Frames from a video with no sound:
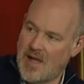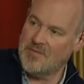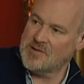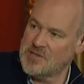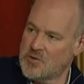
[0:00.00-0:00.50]

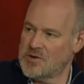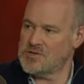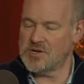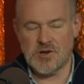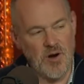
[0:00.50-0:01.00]
Obviously,
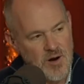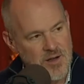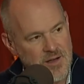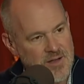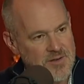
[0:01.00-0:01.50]
Christian
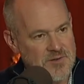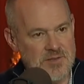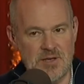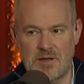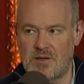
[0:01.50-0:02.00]
Kirk
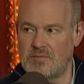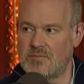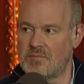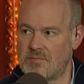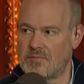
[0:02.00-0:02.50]
is the
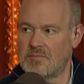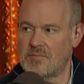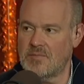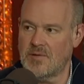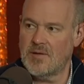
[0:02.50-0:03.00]

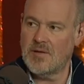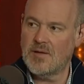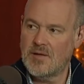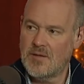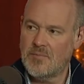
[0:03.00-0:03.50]

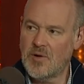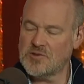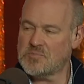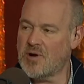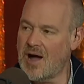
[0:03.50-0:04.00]

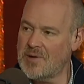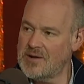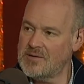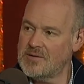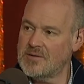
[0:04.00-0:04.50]
most
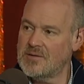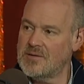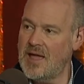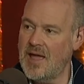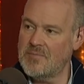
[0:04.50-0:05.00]
prominent
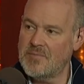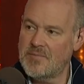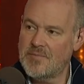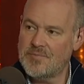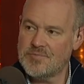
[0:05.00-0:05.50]
name
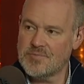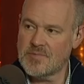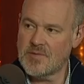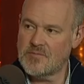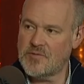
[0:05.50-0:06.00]

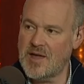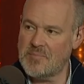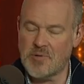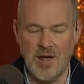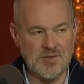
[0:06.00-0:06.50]
for
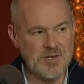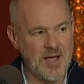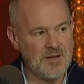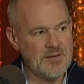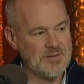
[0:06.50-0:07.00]
that price
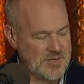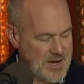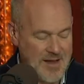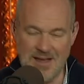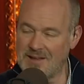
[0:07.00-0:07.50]
tag. It's,
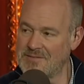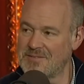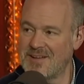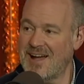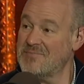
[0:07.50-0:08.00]
again,
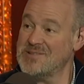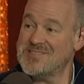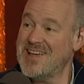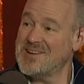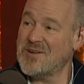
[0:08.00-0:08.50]
I've been
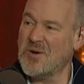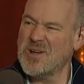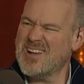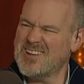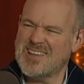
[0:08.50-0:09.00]
saying it all
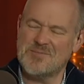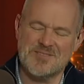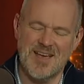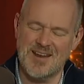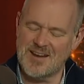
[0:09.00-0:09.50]
week. I'll keep
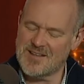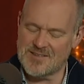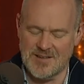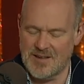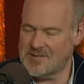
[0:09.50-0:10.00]
saying it
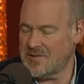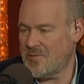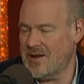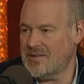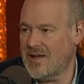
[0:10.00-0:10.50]
because it's a
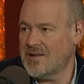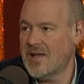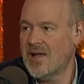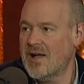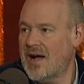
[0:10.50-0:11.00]
great line.
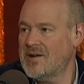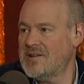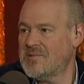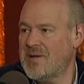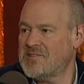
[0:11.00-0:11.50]
I
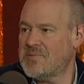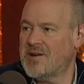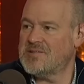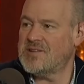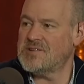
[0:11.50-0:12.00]
don't need the best
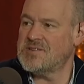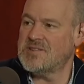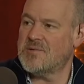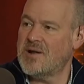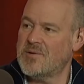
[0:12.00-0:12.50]
players. I just
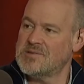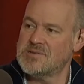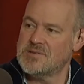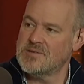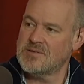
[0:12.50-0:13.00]
need the right
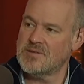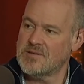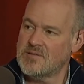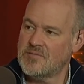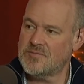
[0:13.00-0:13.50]
ones
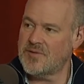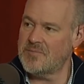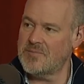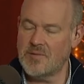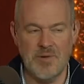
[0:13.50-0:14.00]

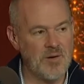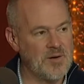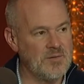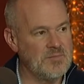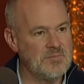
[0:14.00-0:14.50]
from
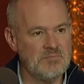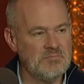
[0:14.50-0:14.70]
Miracle.